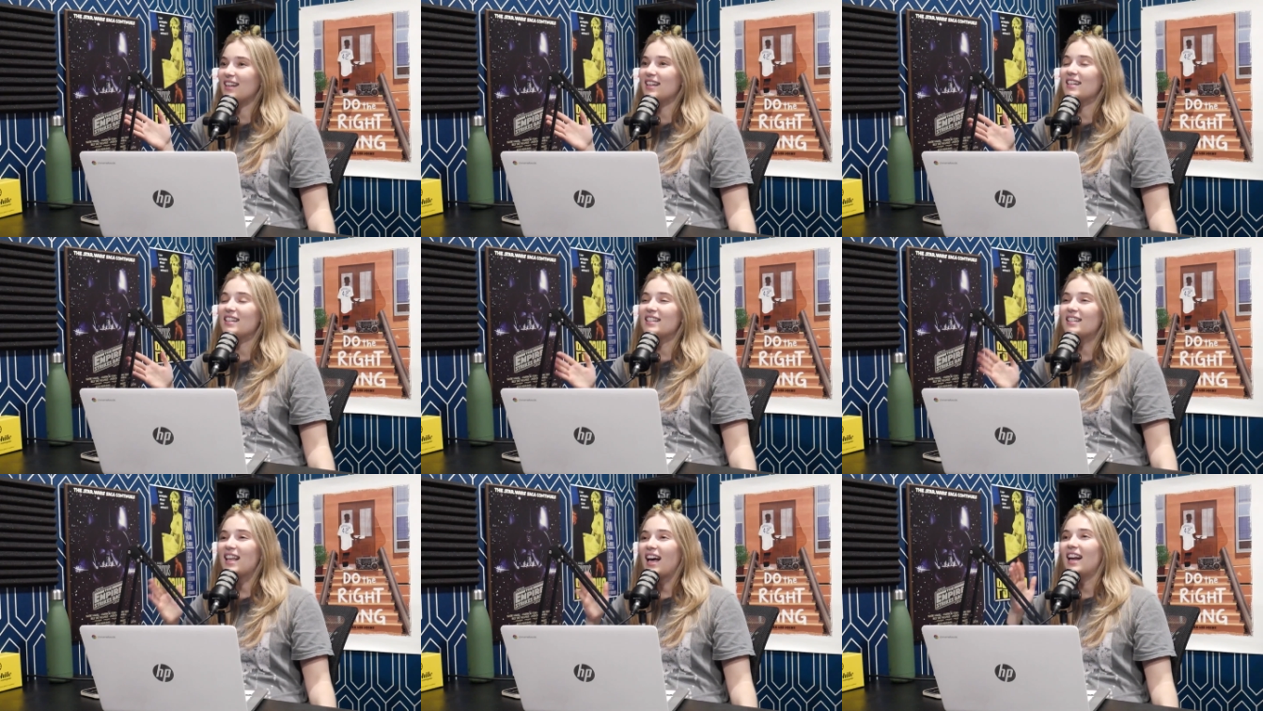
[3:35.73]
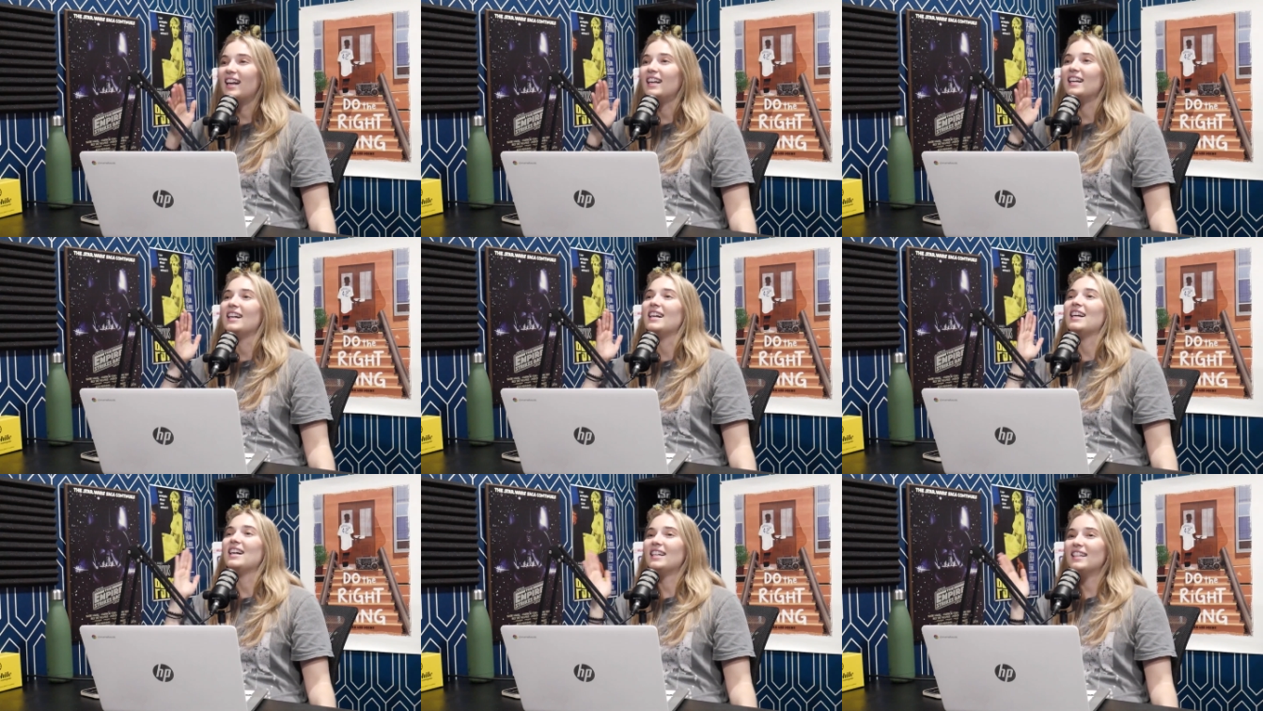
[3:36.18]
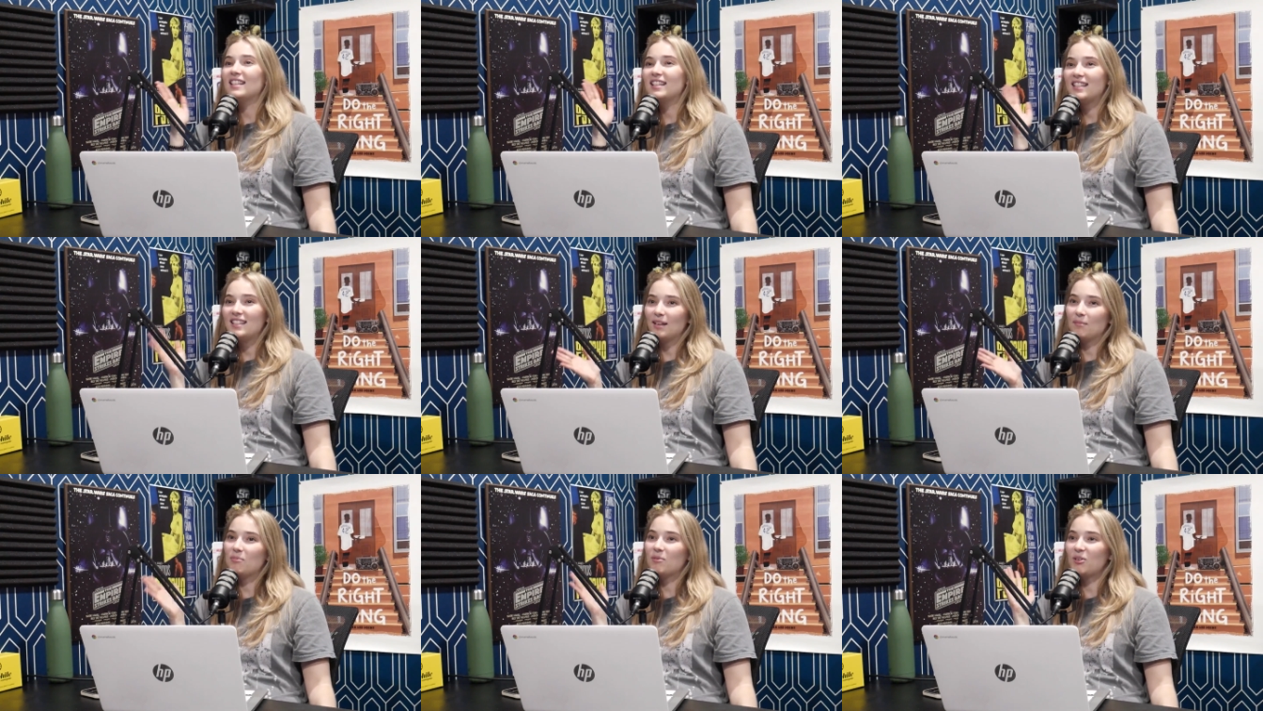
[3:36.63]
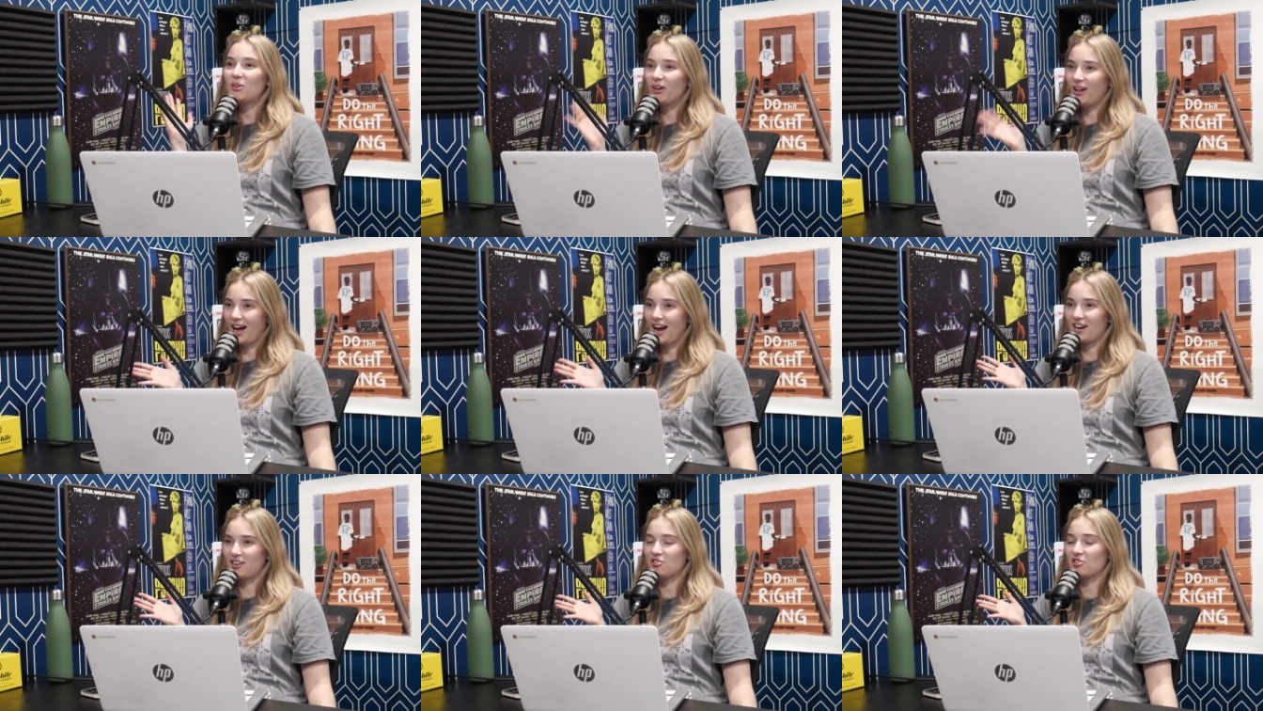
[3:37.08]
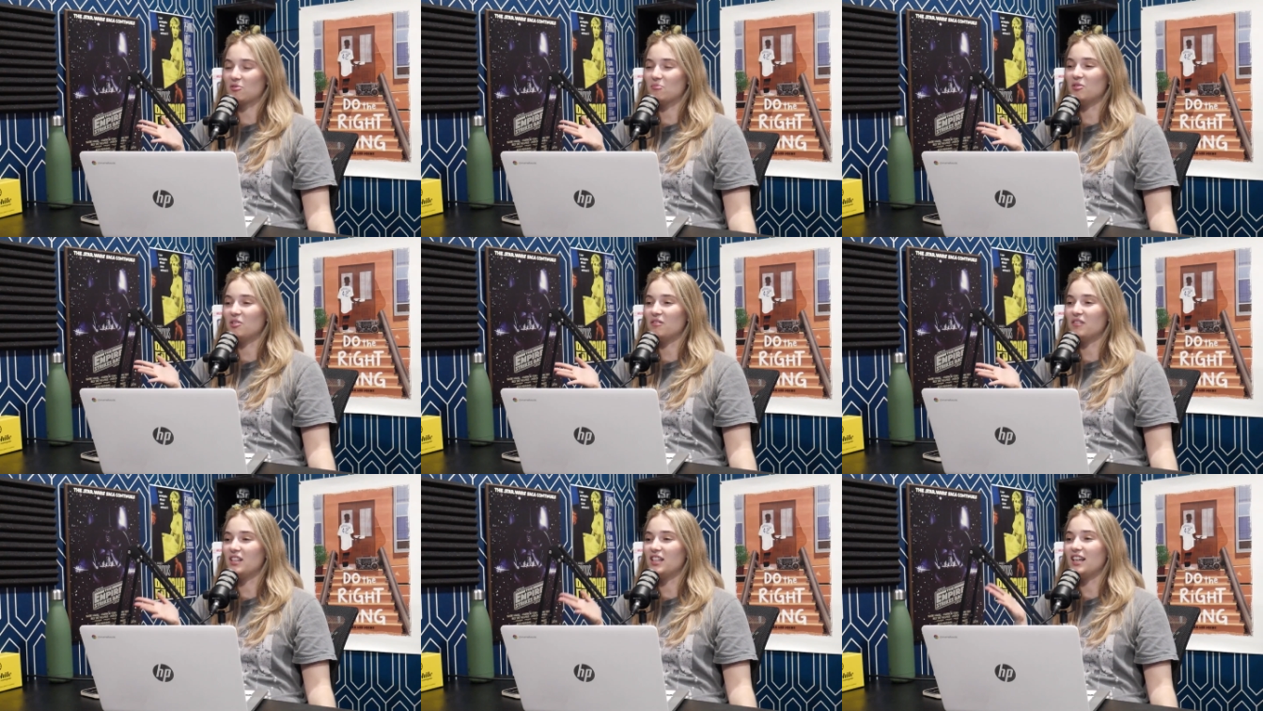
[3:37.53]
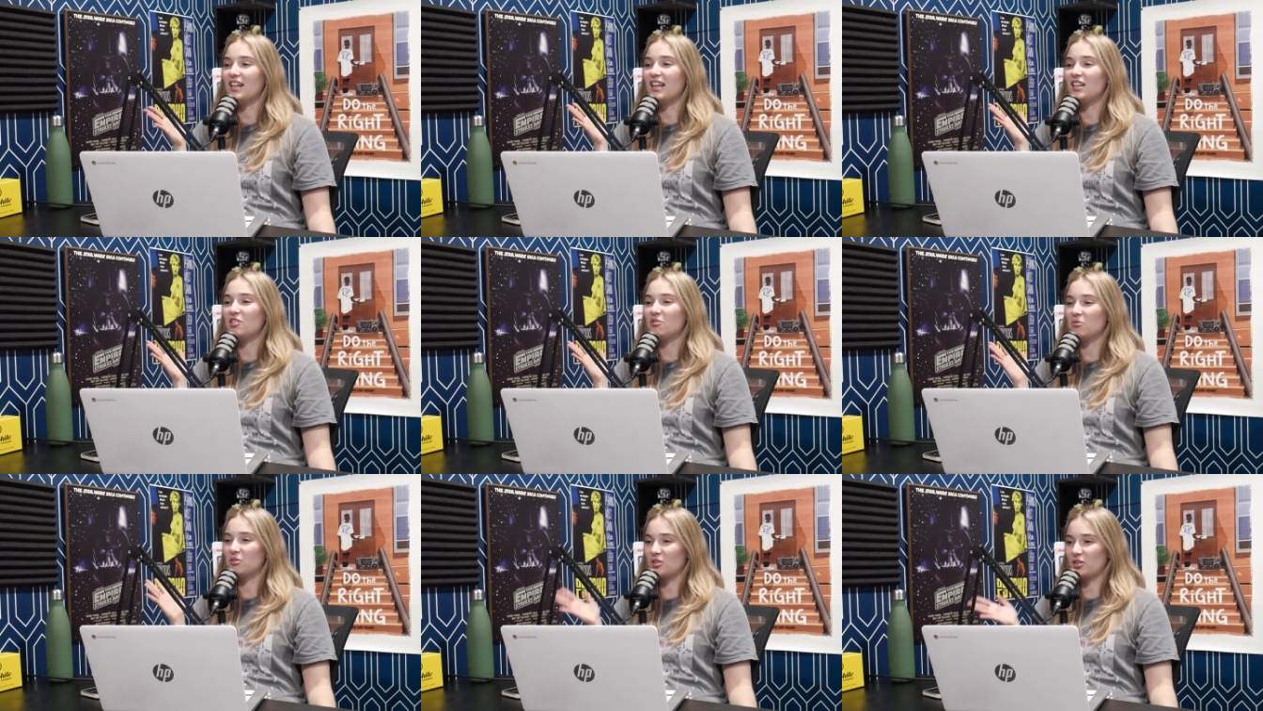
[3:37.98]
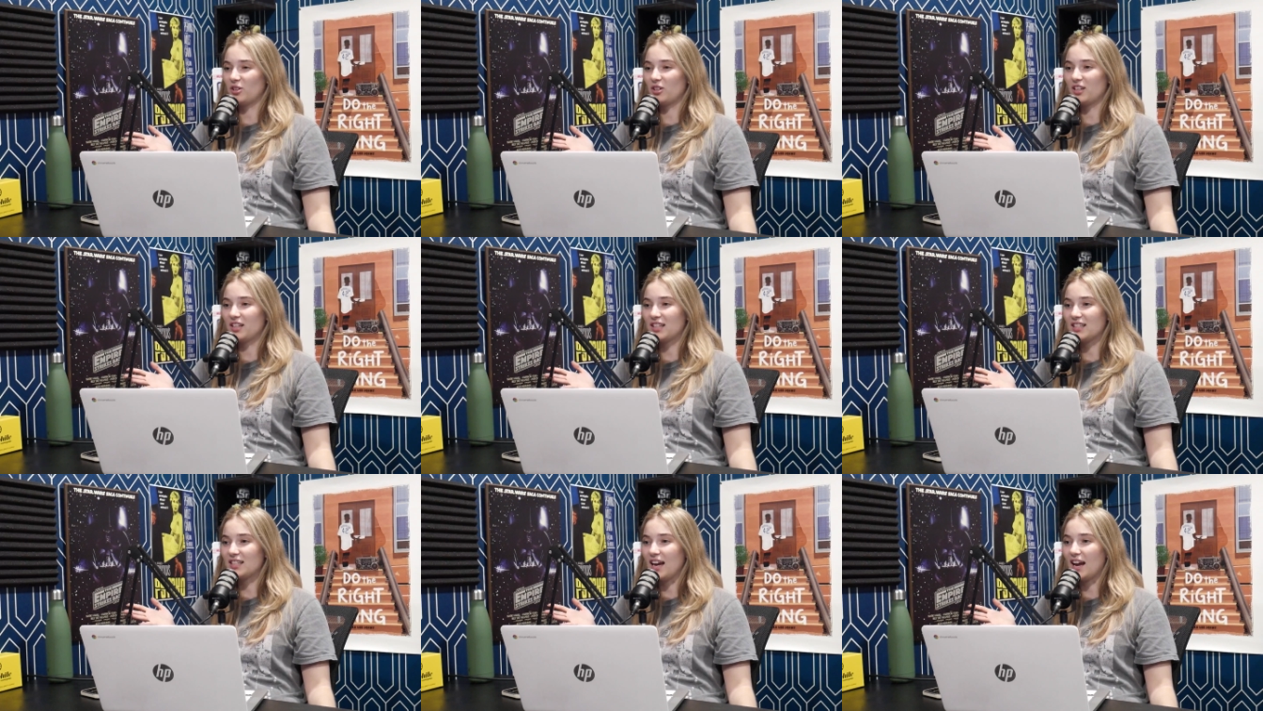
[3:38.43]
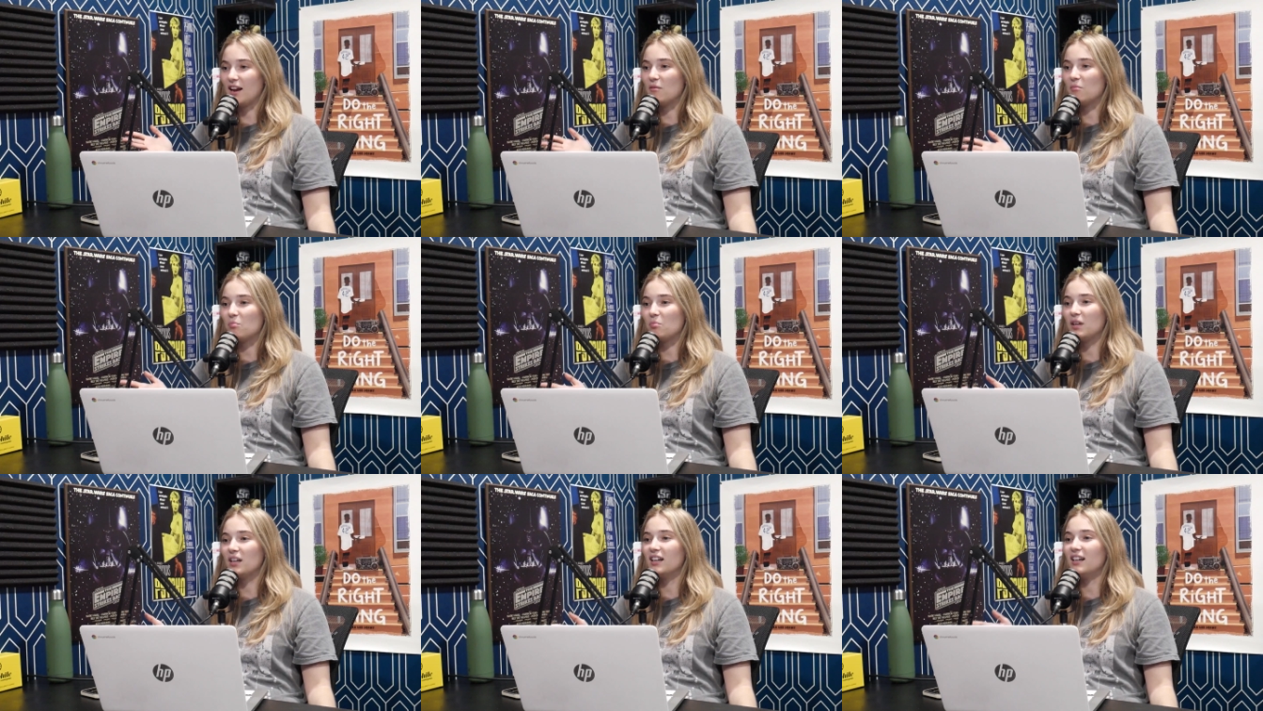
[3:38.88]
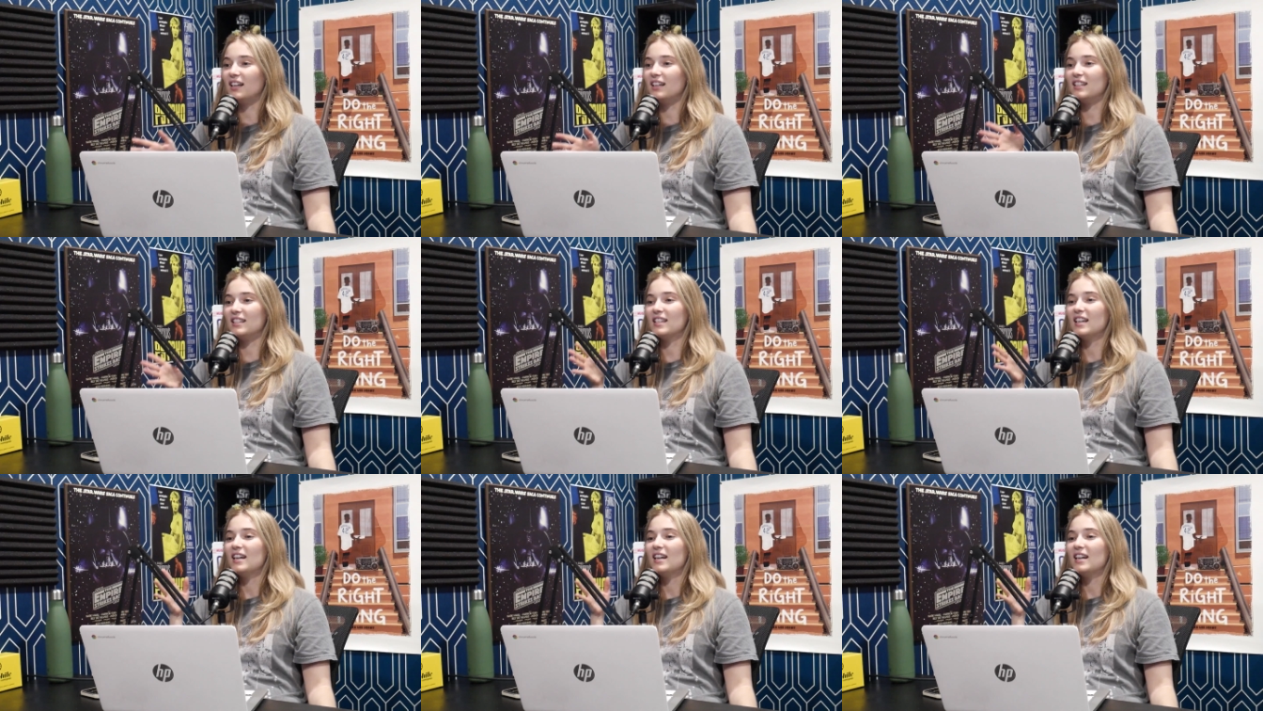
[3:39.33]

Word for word: is that it is a typical action movie to a certain extent because